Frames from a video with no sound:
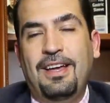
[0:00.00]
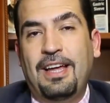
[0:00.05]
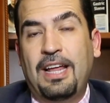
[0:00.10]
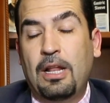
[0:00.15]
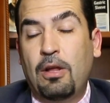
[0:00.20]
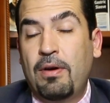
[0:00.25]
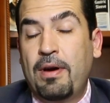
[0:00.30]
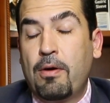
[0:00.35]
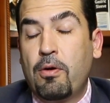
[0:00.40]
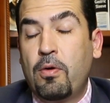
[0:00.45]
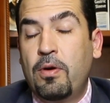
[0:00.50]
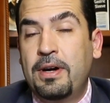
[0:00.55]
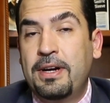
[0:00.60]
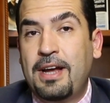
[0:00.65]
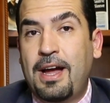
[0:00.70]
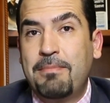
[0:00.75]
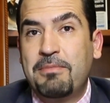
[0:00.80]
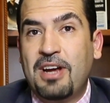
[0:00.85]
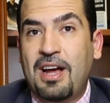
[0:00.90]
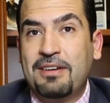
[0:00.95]
Hello
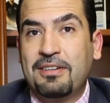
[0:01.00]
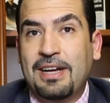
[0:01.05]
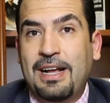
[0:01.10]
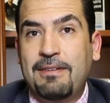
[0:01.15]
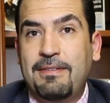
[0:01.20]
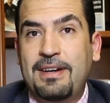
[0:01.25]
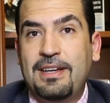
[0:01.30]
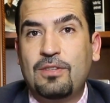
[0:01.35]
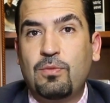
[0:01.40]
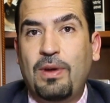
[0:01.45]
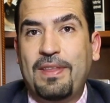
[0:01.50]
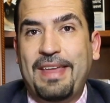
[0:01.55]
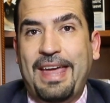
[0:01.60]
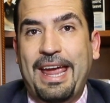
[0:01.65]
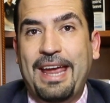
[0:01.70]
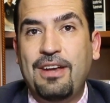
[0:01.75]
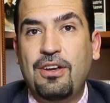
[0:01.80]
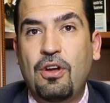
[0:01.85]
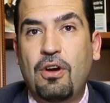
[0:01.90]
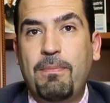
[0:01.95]
everyone, I'm Dr. Alvarez with
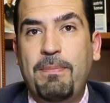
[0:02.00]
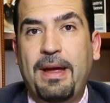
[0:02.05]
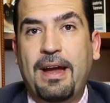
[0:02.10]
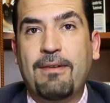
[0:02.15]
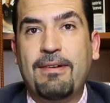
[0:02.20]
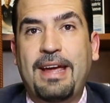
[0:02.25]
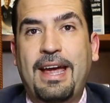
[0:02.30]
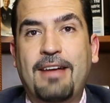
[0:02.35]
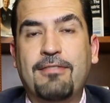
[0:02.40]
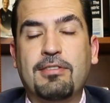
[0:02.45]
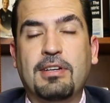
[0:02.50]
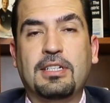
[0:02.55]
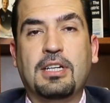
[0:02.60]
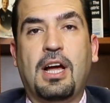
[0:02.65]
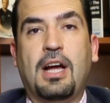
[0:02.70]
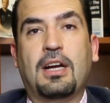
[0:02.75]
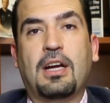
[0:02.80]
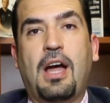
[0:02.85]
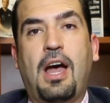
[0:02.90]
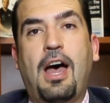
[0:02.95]

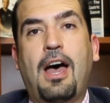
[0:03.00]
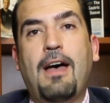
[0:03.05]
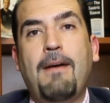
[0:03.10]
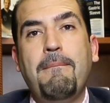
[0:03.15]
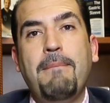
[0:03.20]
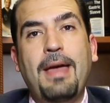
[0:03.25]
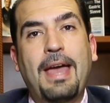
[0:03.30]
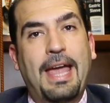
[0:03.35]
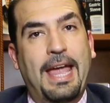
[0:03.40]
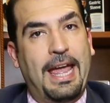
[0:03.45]
Endobariatric.com,